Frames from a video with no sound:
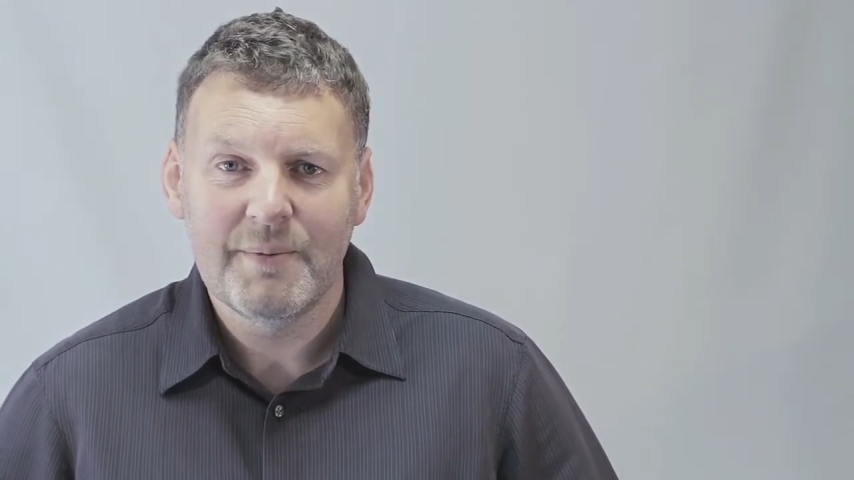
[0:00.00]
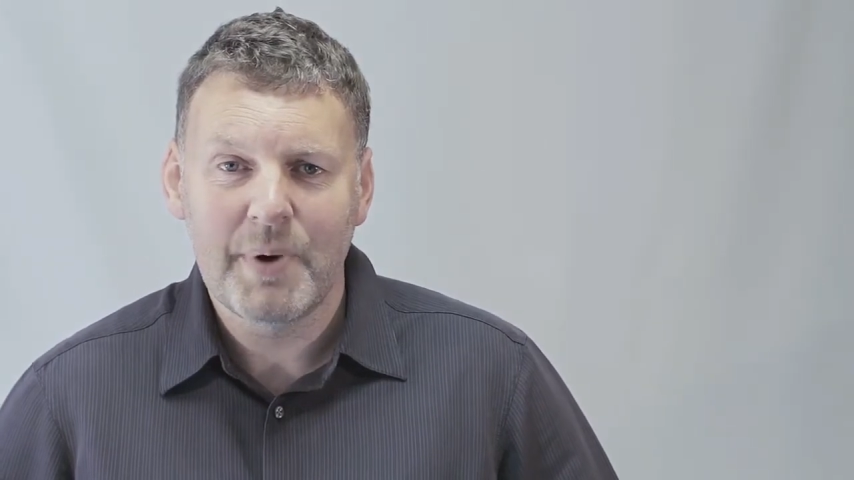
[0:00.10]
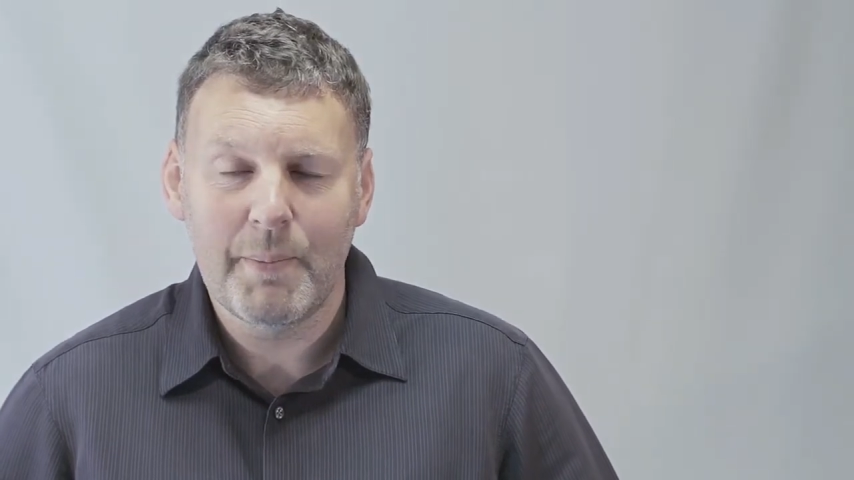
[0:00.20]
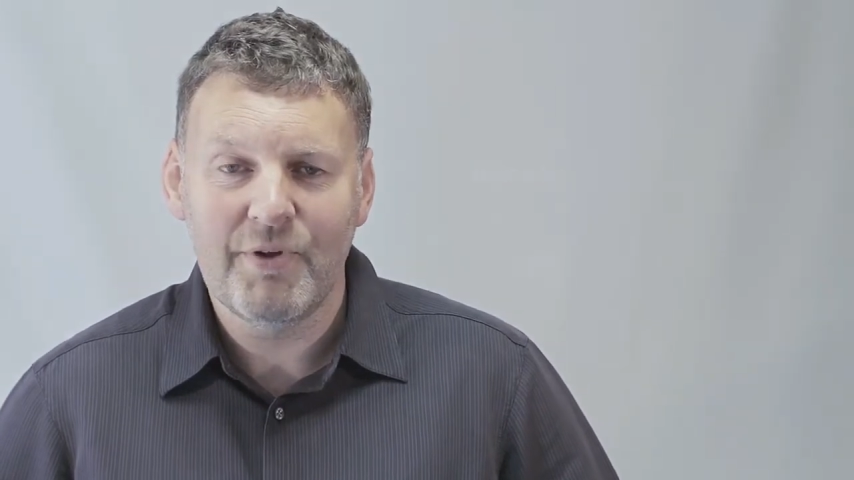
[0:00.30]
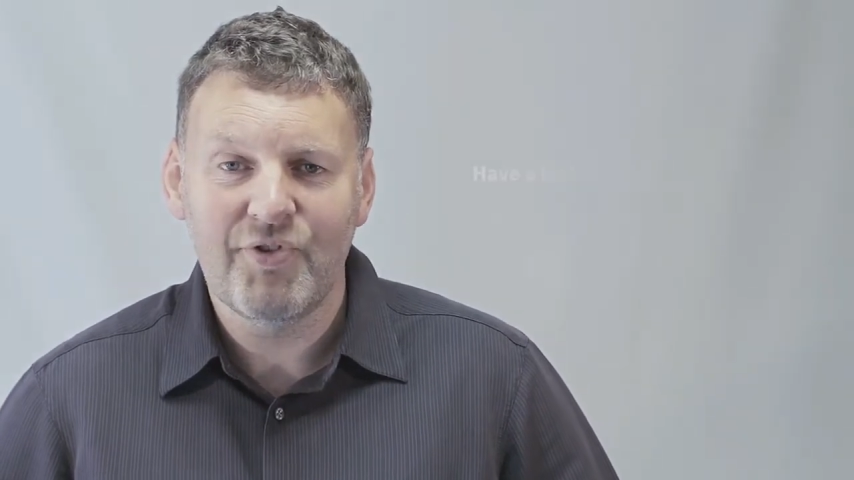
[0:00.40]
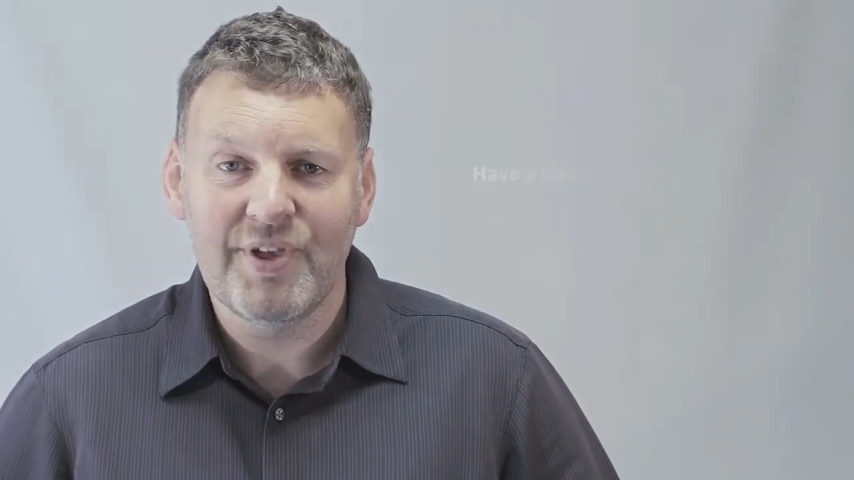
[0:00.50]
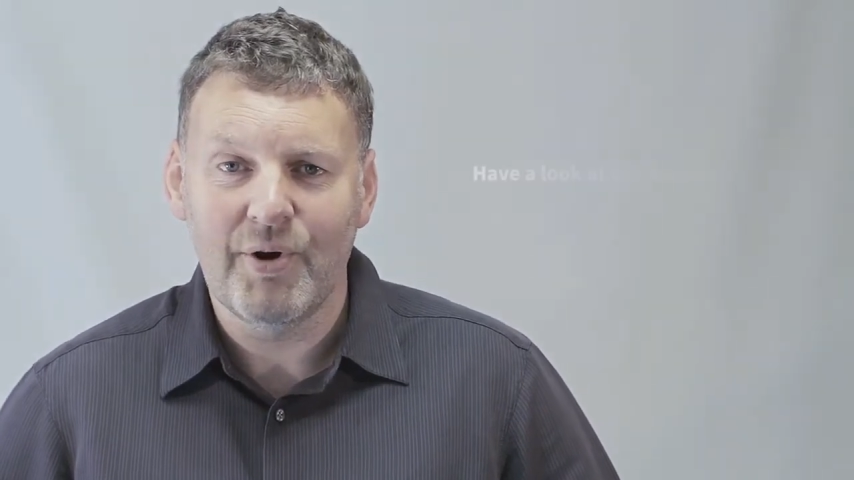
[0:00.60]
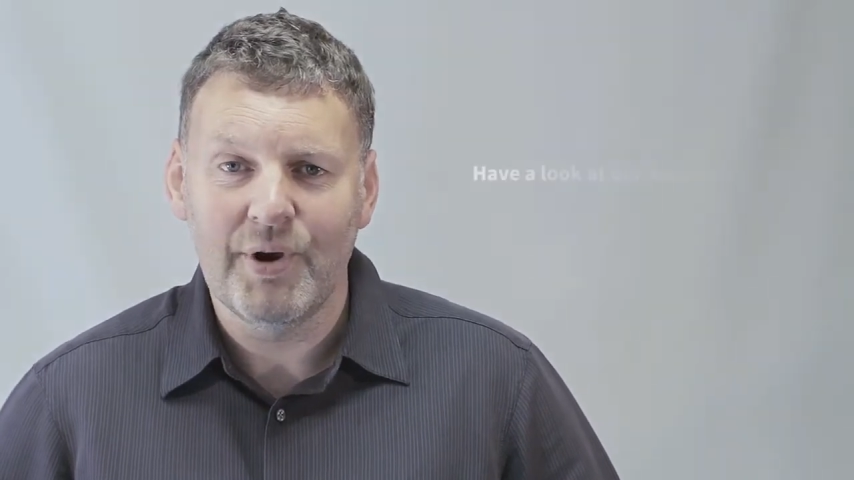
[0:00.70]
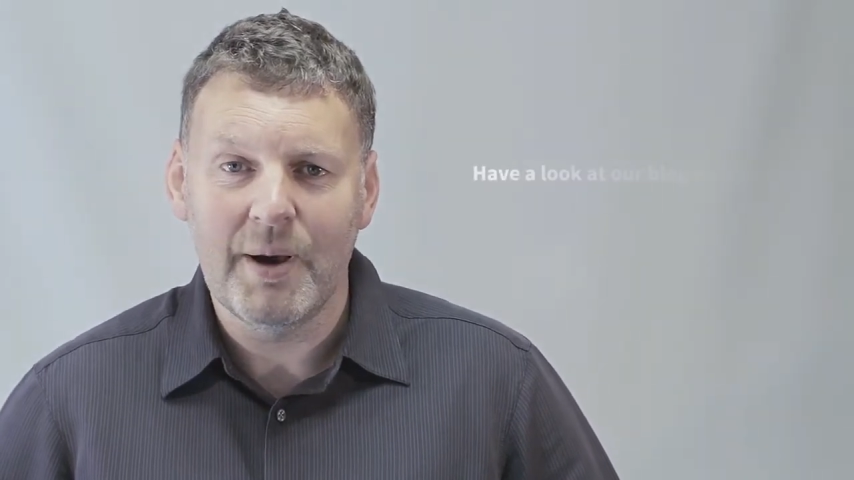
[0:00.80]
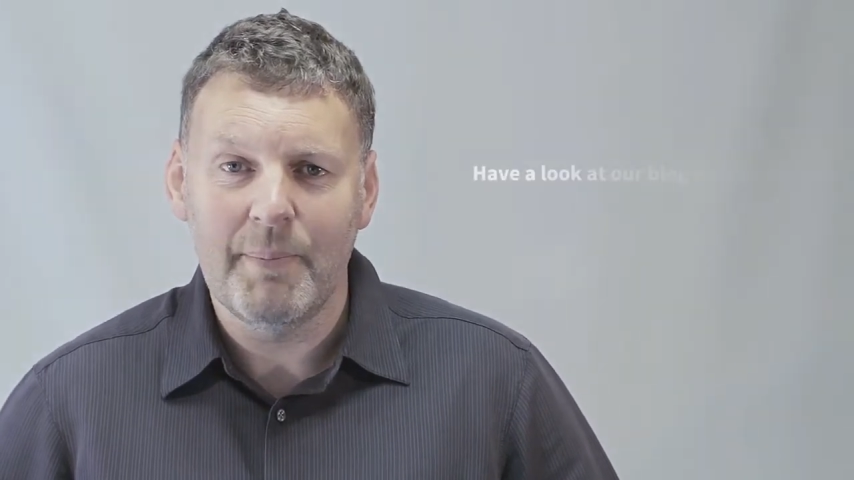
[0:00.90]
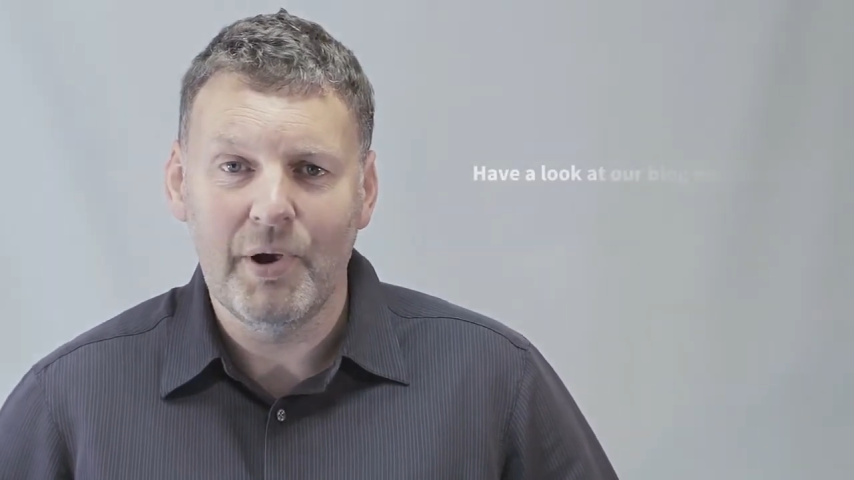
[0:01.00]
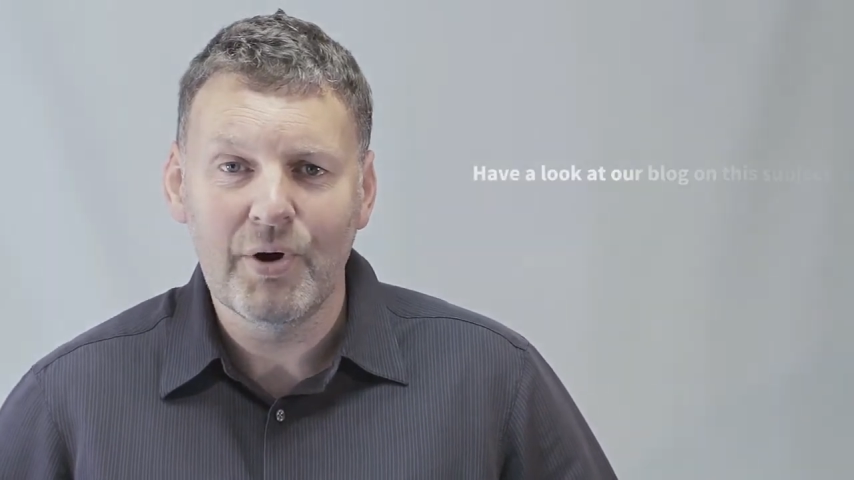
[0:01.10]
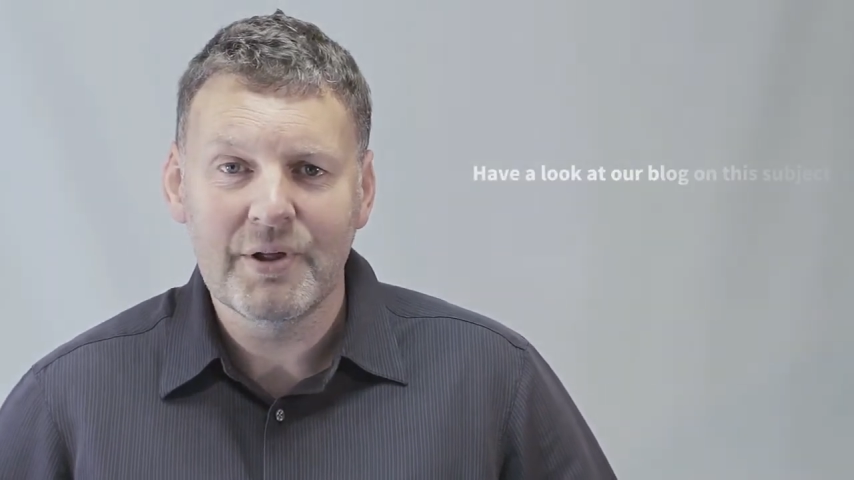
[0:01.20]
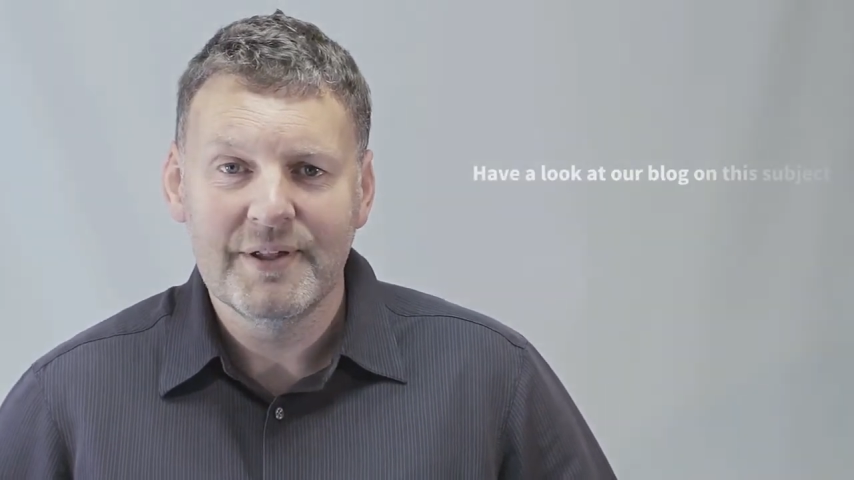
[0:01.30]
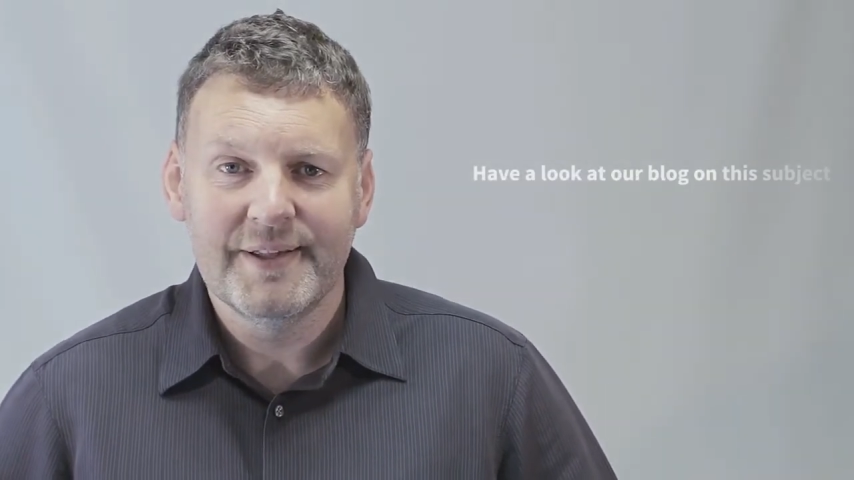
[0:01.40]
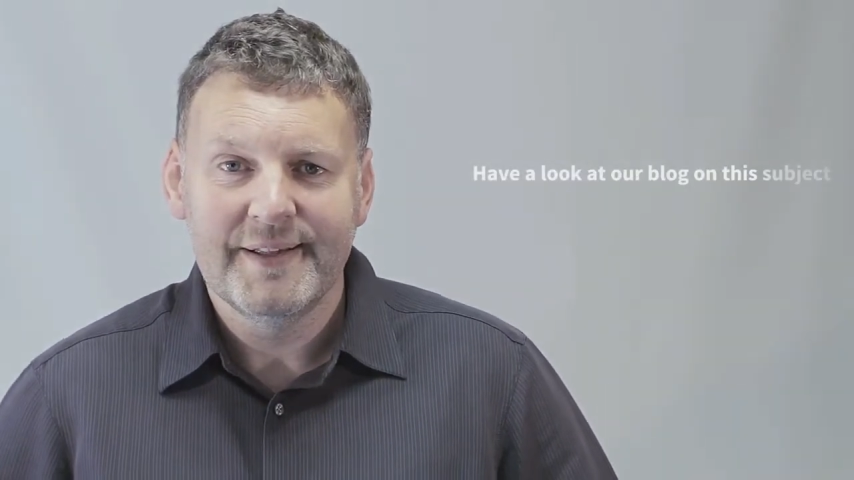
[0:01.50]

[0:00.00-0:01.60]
published it on our blog.